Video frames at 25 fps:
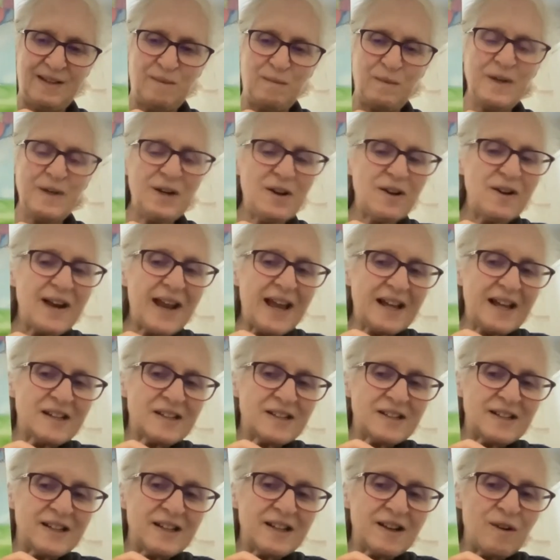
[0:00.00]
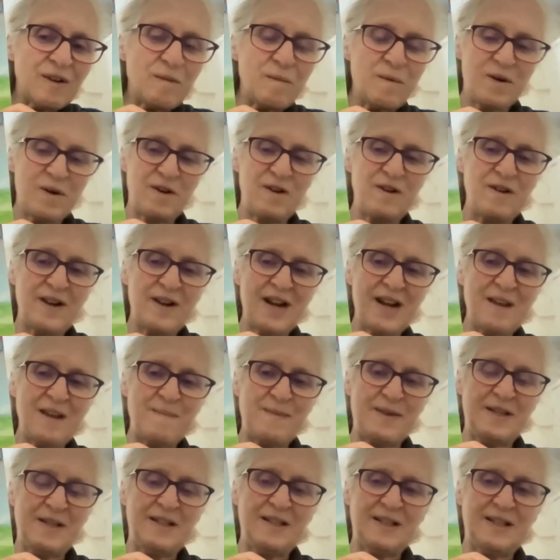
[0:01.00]
We don't actually know what her
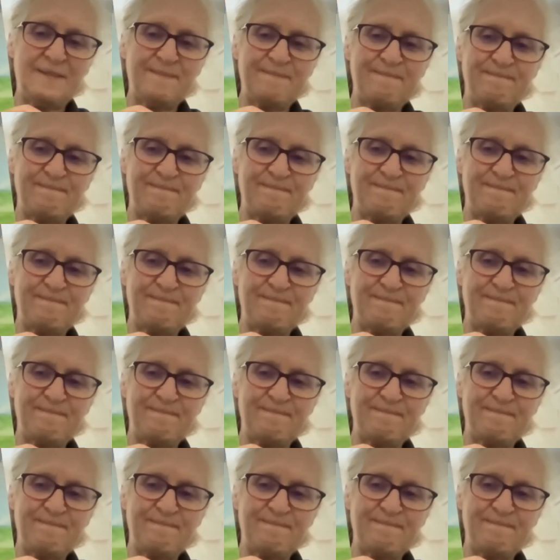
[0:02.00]
name is.